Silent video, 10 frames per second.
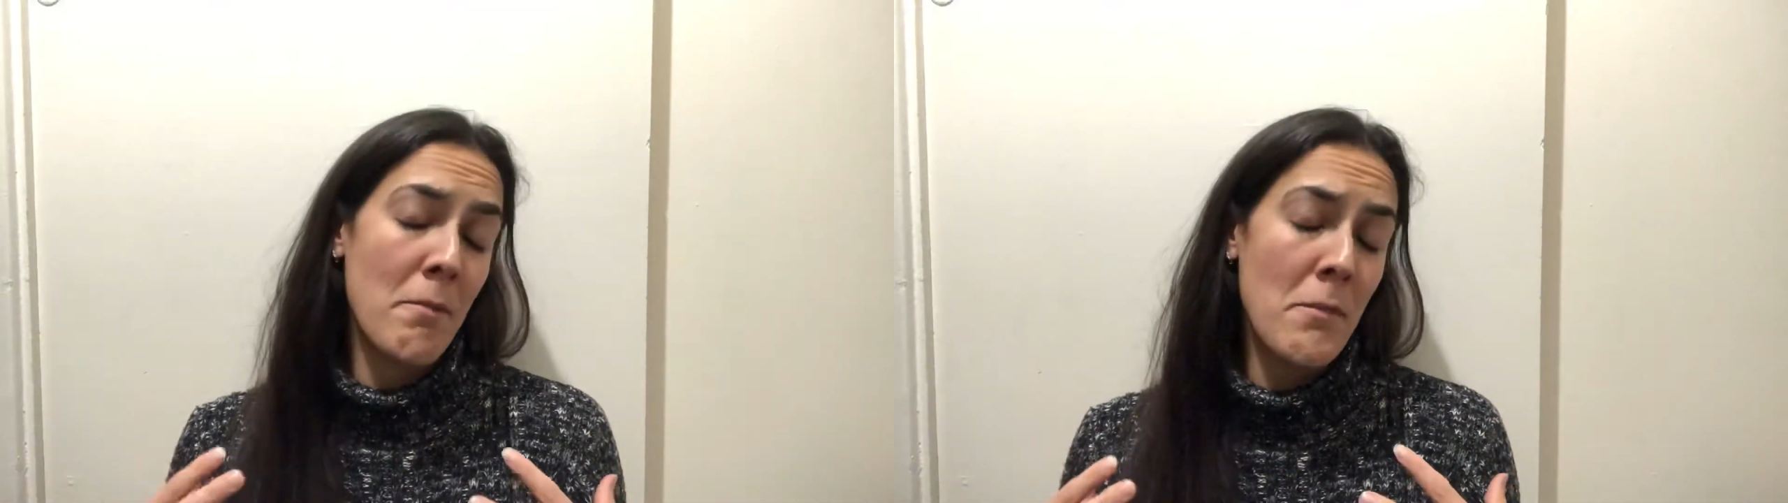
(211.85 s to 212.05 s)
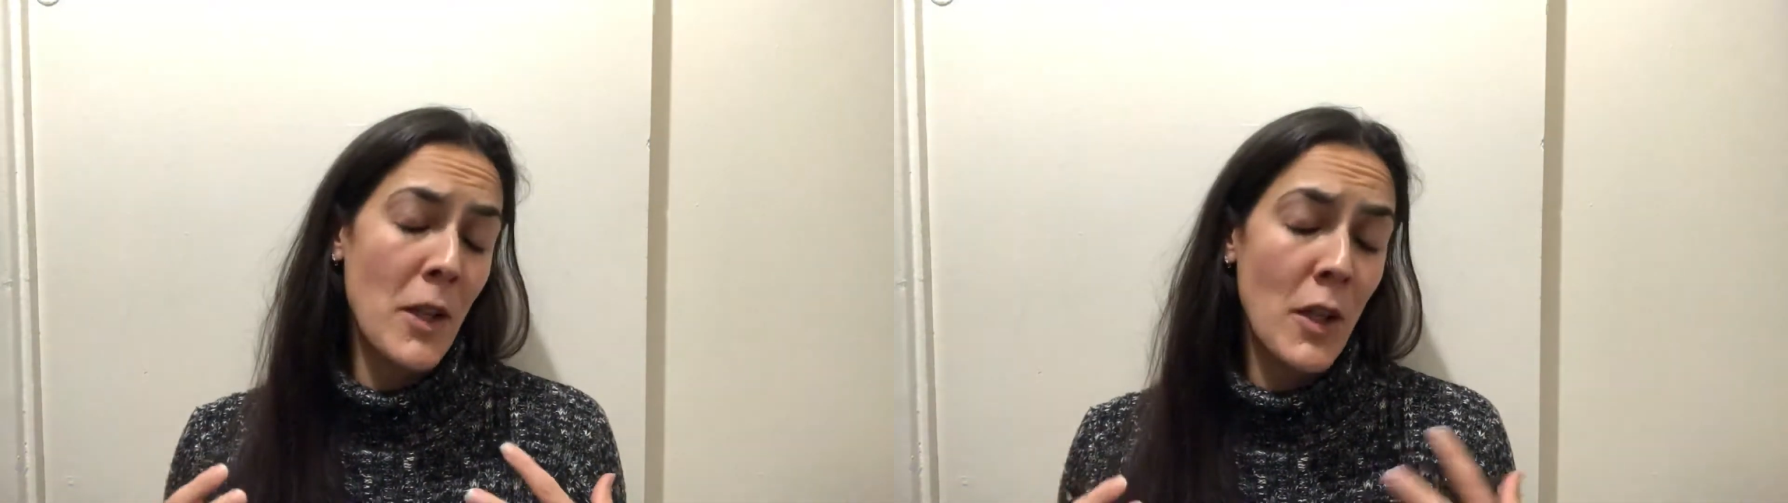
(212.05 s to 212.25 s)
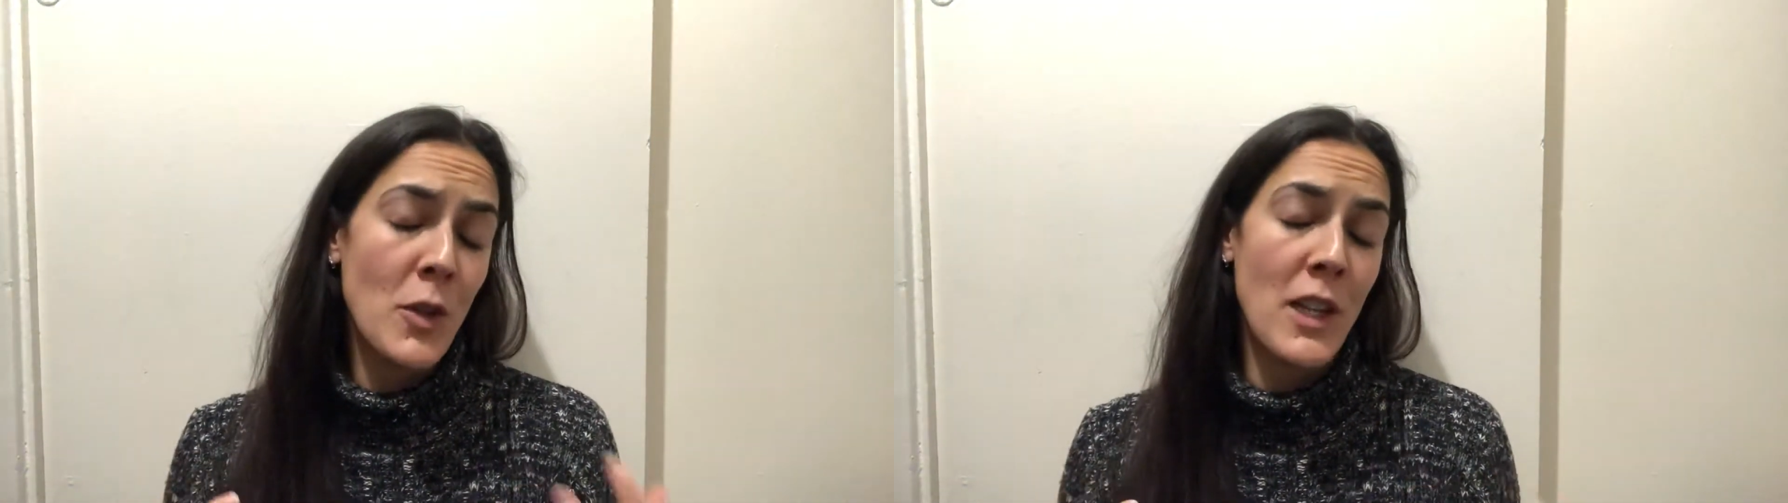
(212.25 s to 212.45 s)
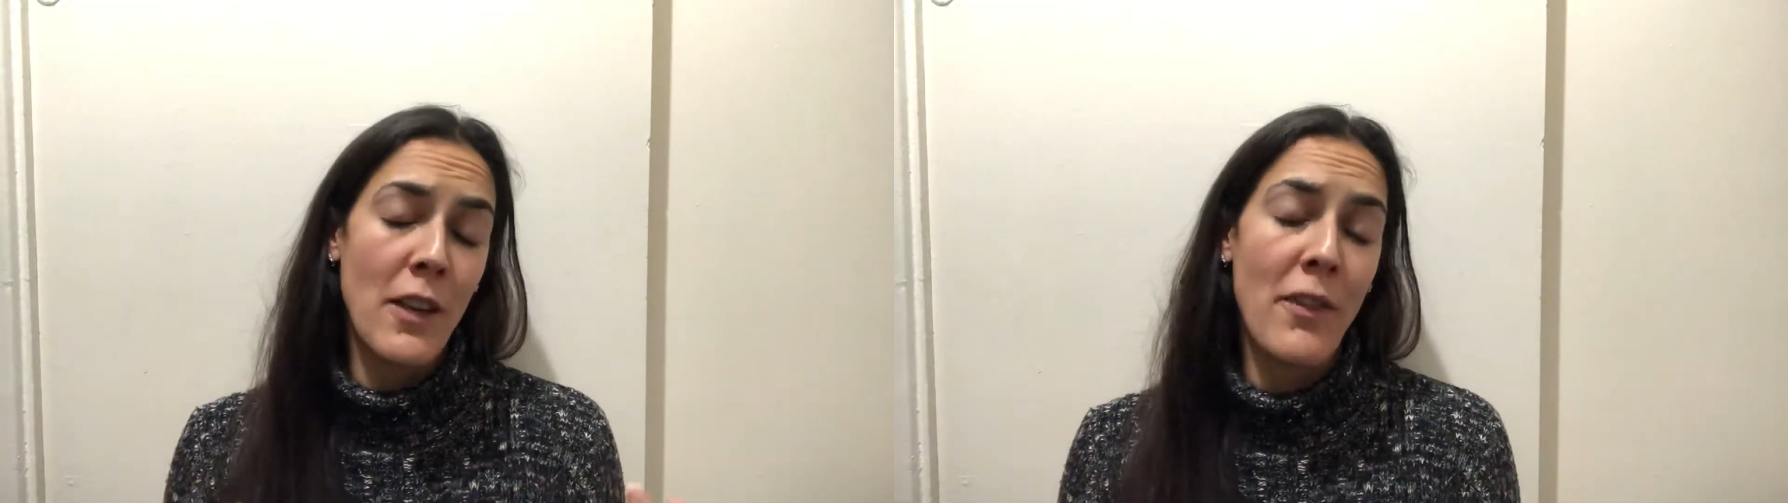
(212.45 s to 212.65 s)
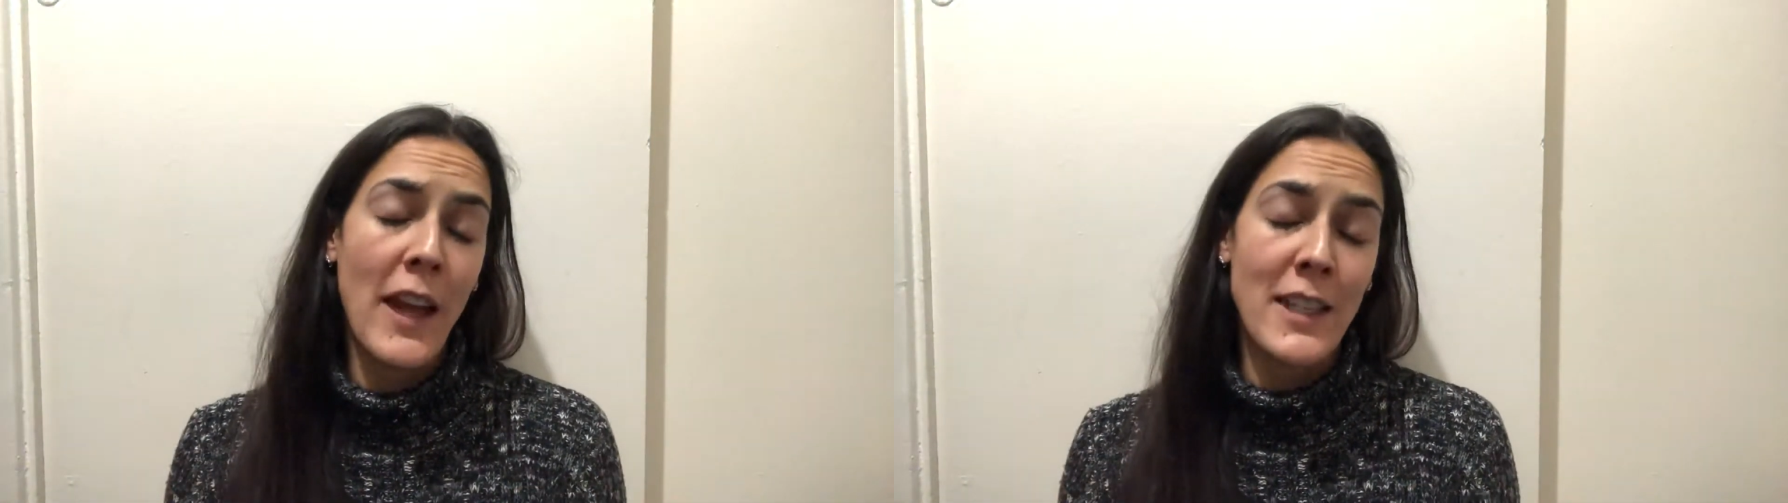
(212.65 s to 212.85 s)
hugely
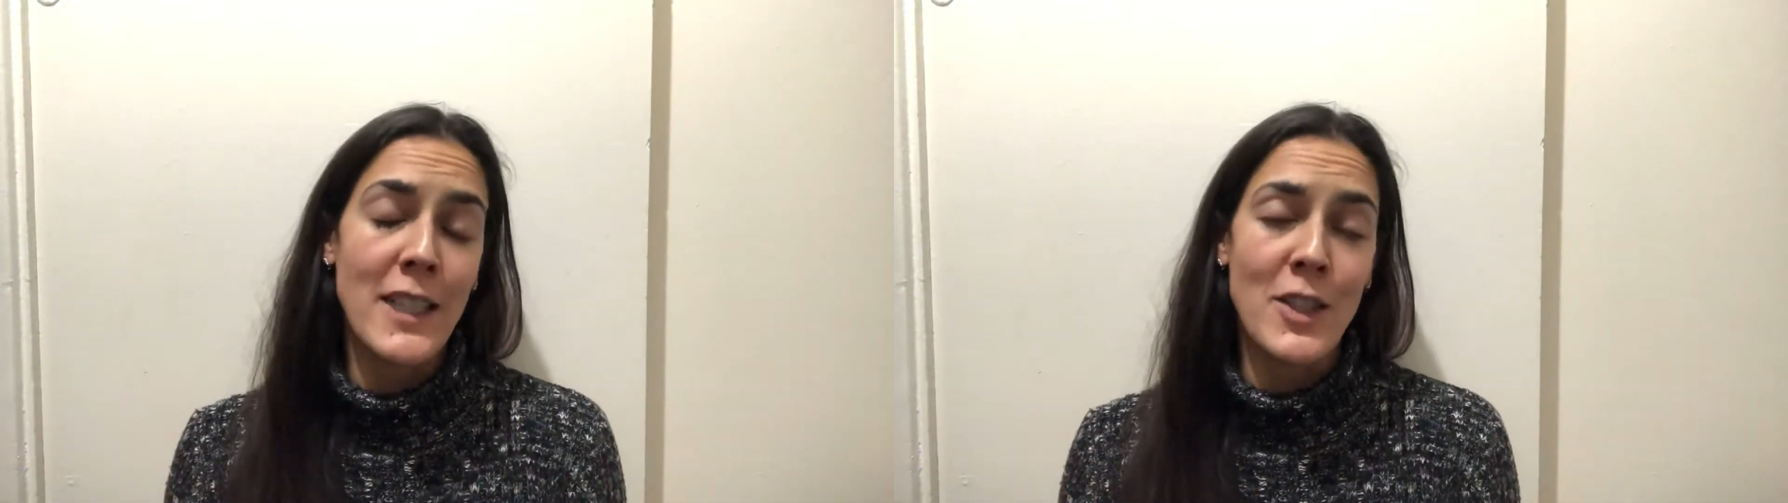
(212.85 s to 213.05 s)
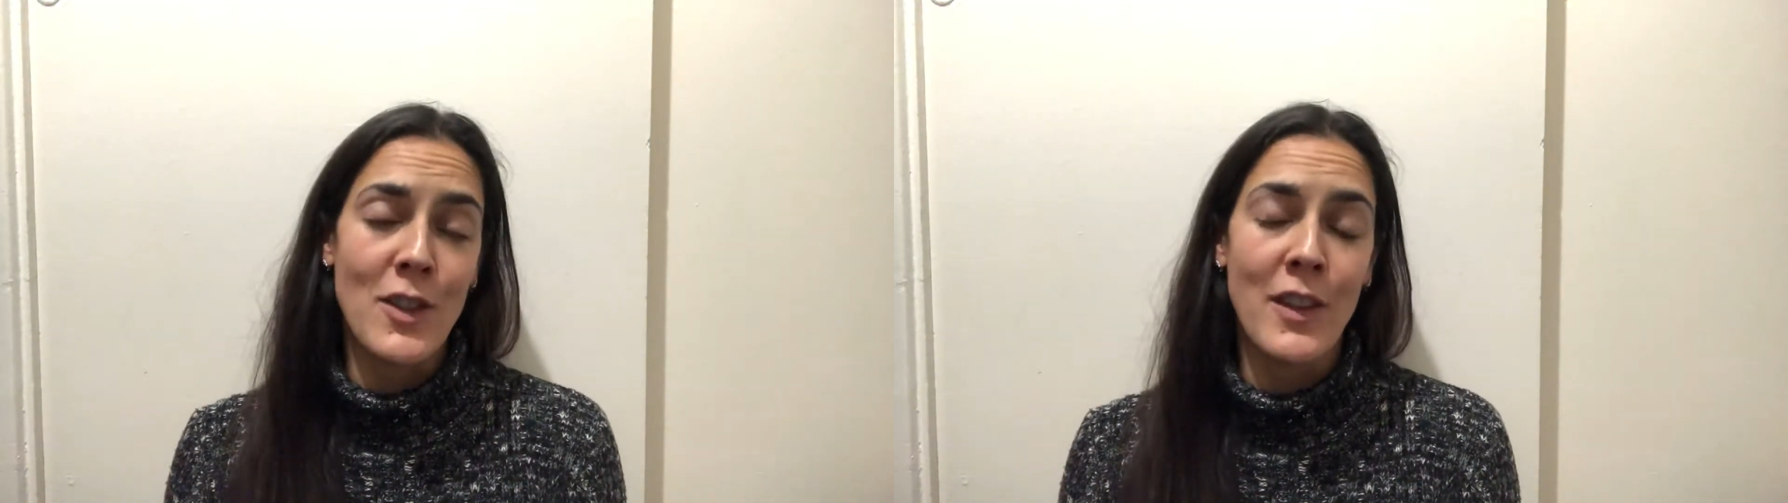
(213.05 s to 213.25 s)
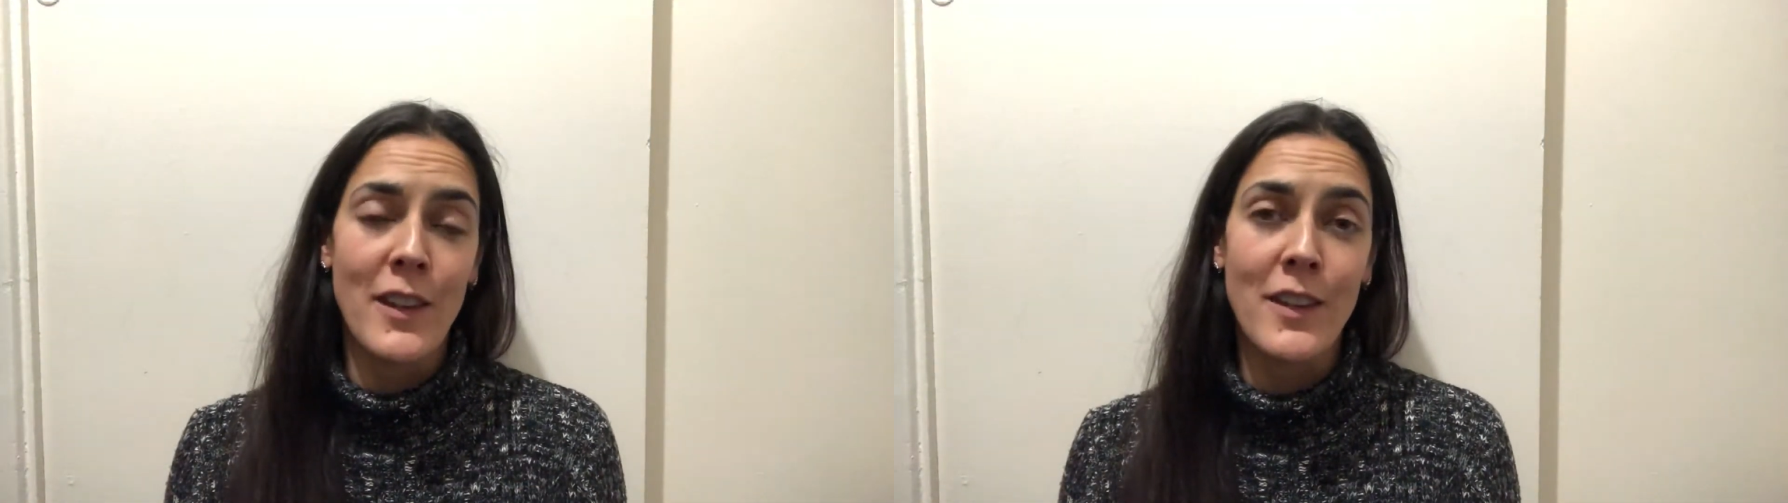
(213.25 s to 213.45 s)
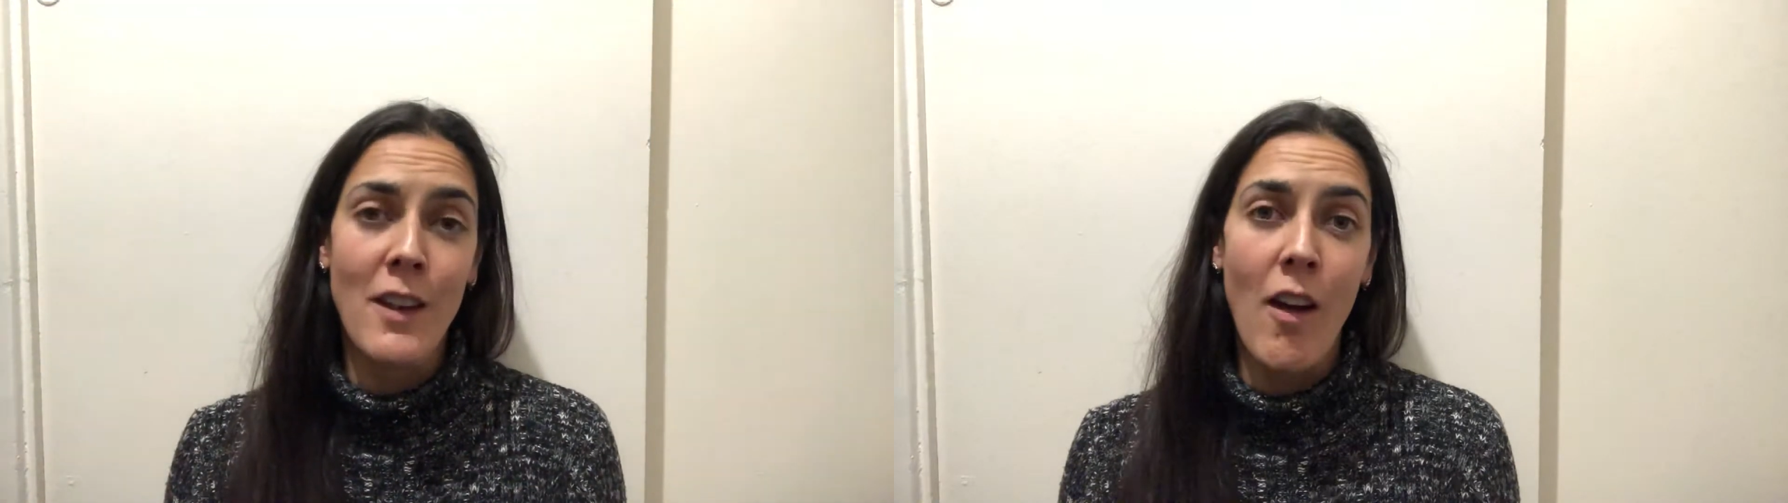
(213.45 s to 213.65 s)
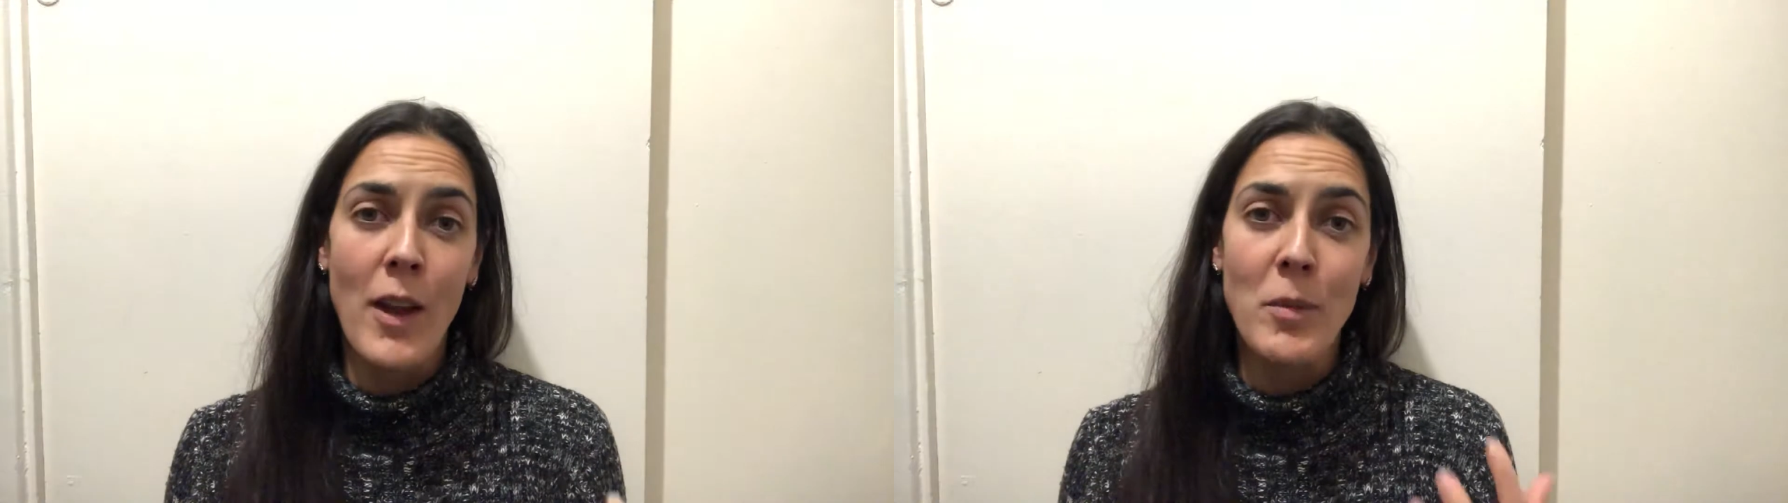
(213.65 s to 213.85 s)
affected during this
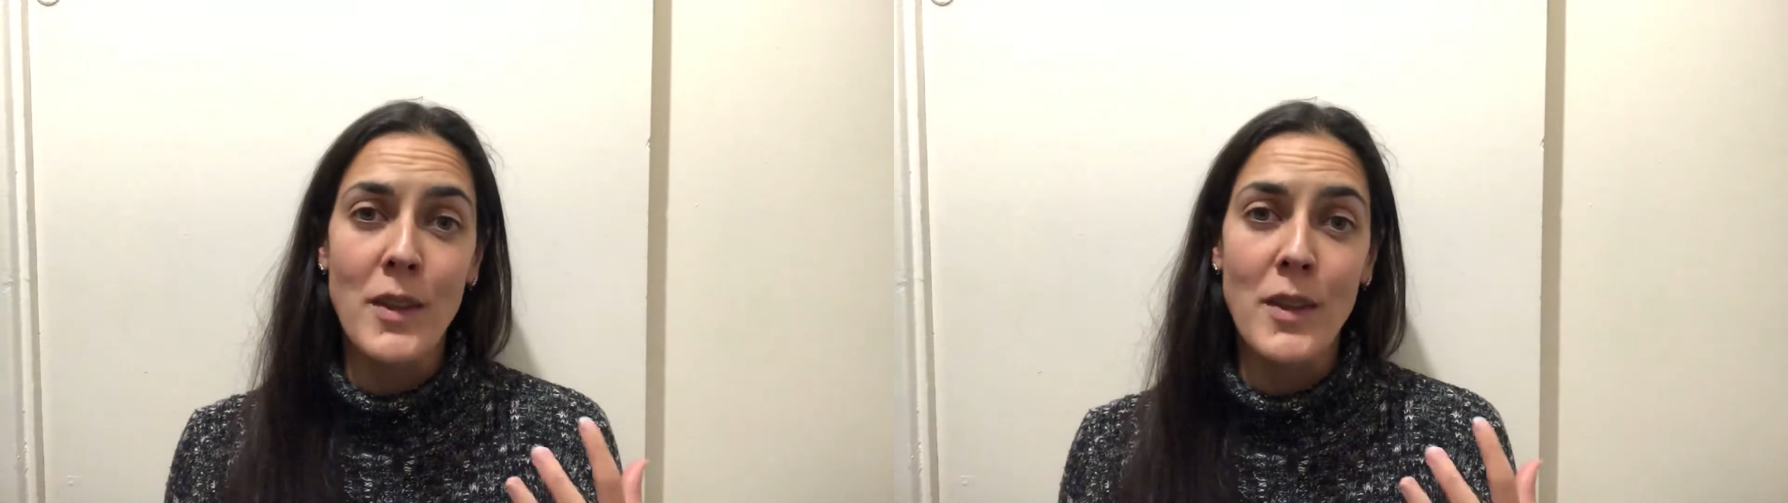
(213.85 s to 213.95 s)
time.